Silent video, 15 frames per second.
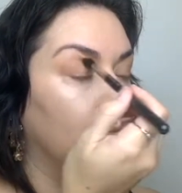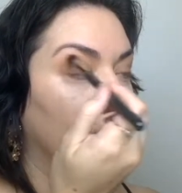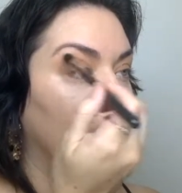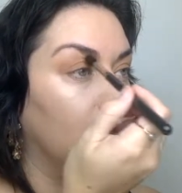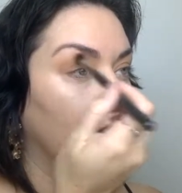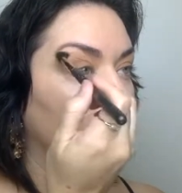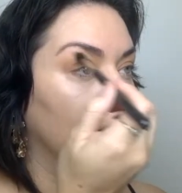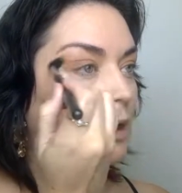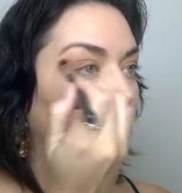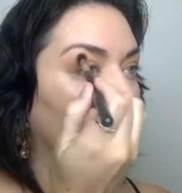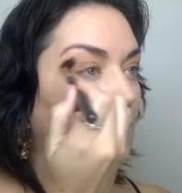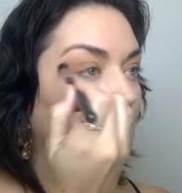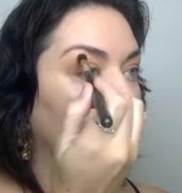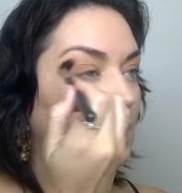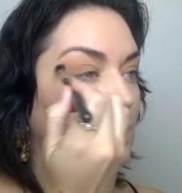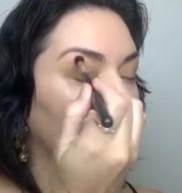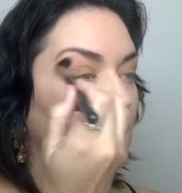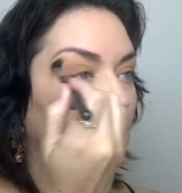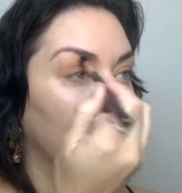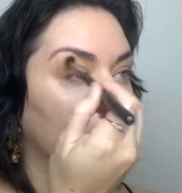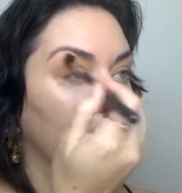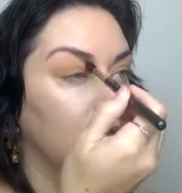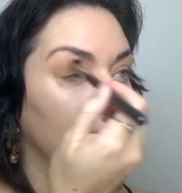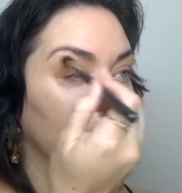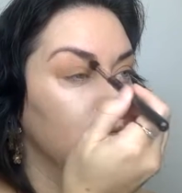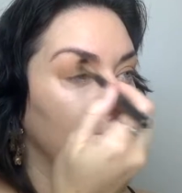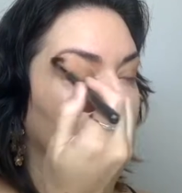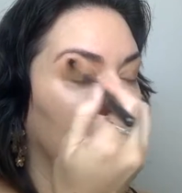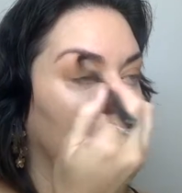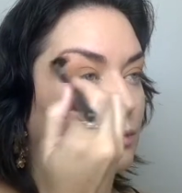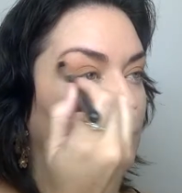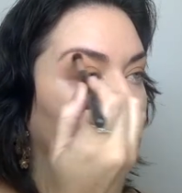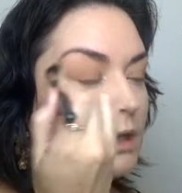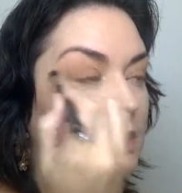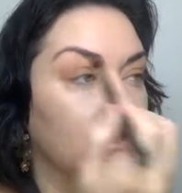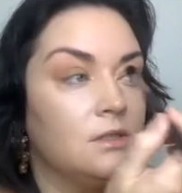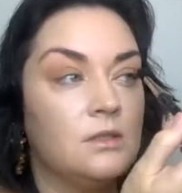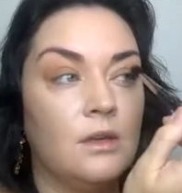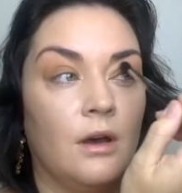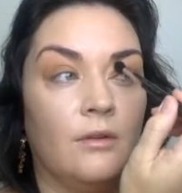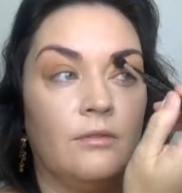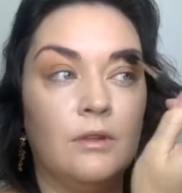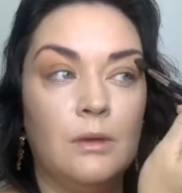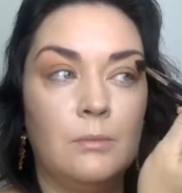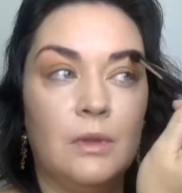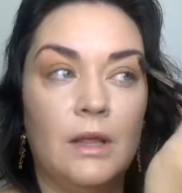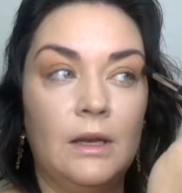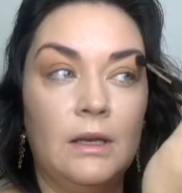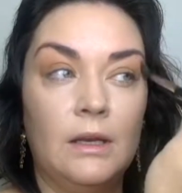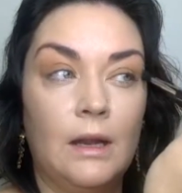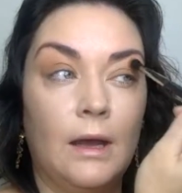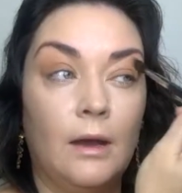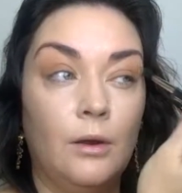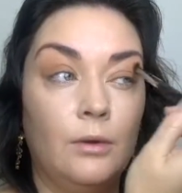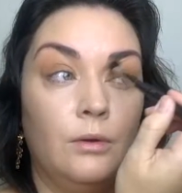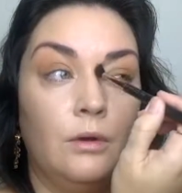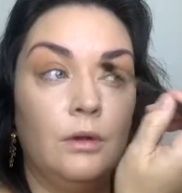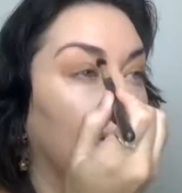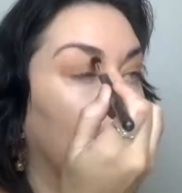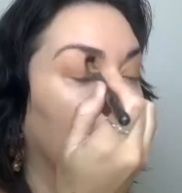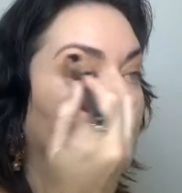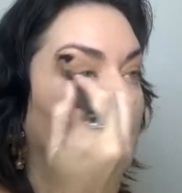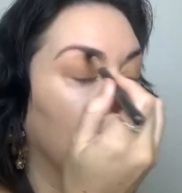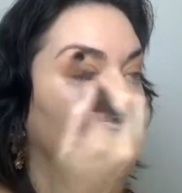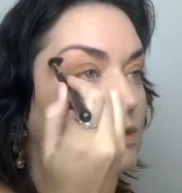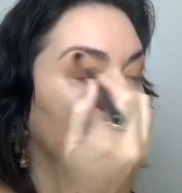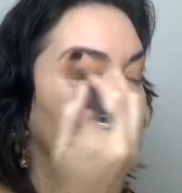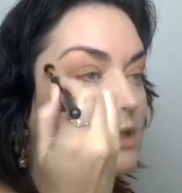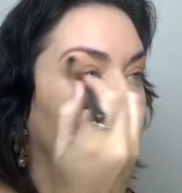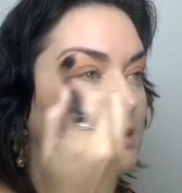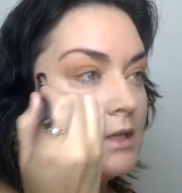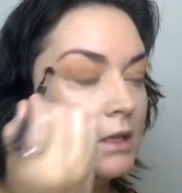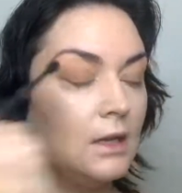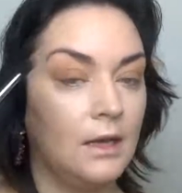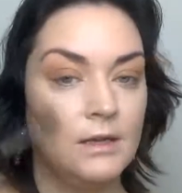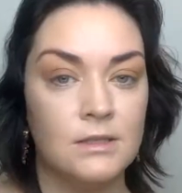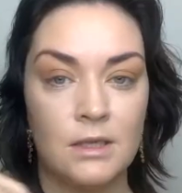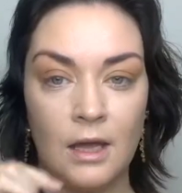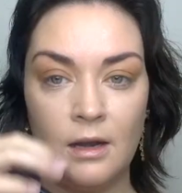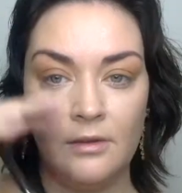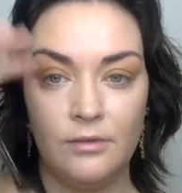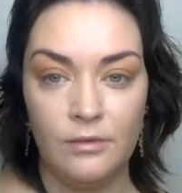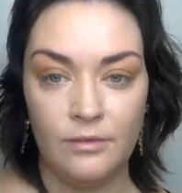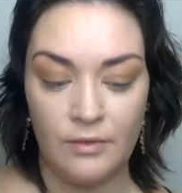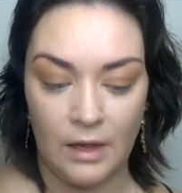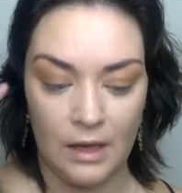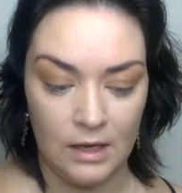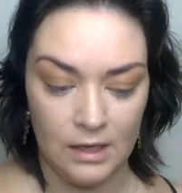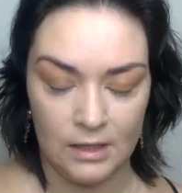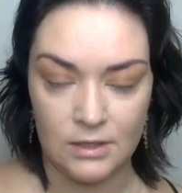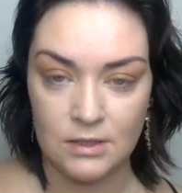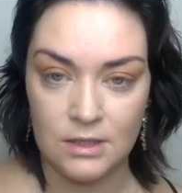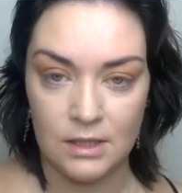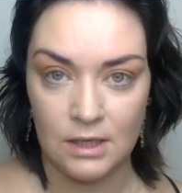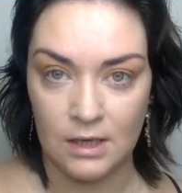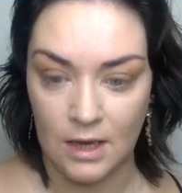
but I kind of like things when they're really softly blended out and everything just has a nice kind of fade into the